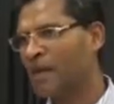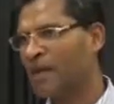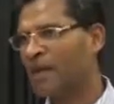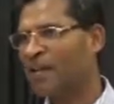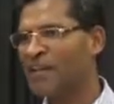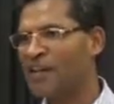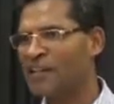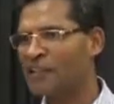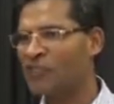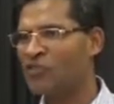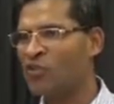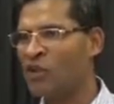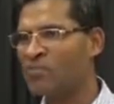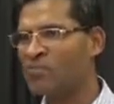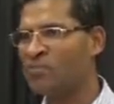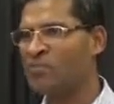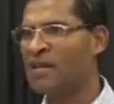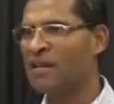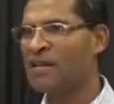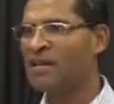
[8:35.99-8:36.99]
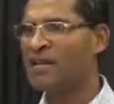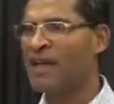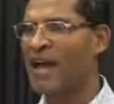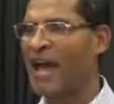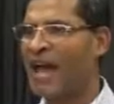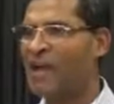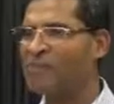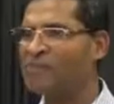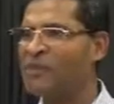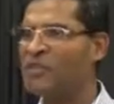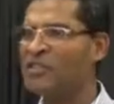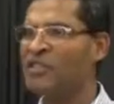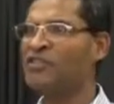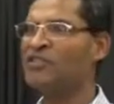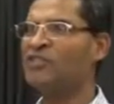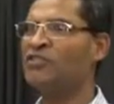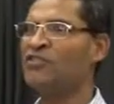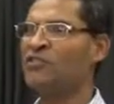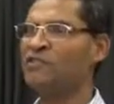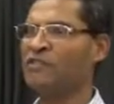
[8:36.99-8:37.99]
it does not mean
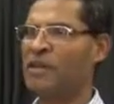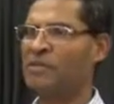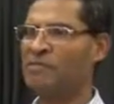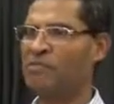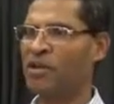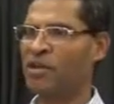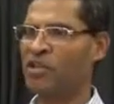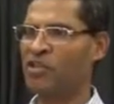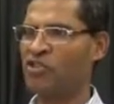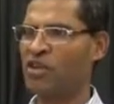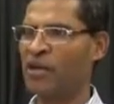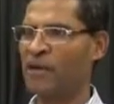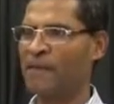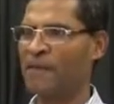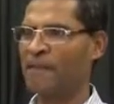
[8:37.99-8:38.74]
absence of temperature.